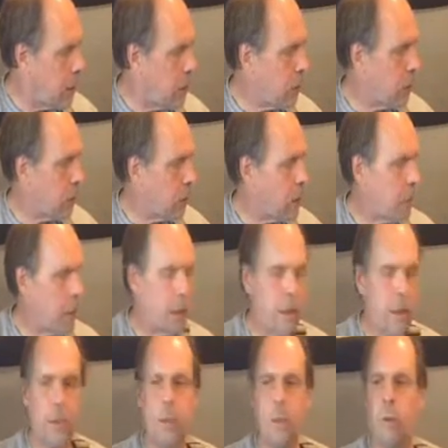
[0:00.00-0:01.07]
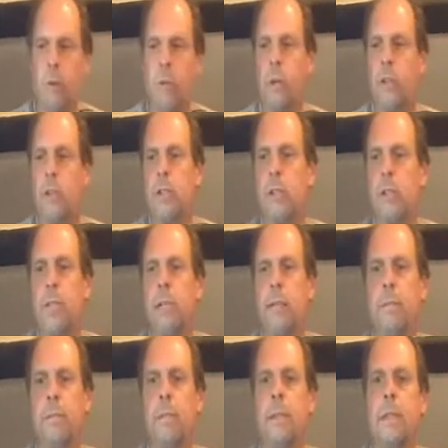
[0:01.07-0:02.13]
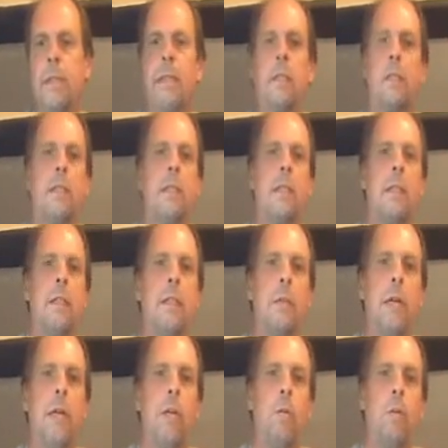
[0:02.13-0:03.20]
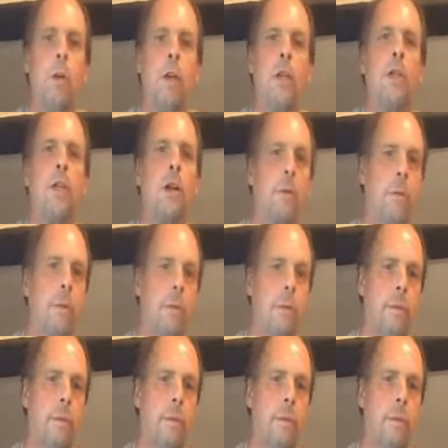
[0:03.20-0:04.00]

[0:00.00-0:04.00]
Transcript: two fret spaces on one string, make one tone,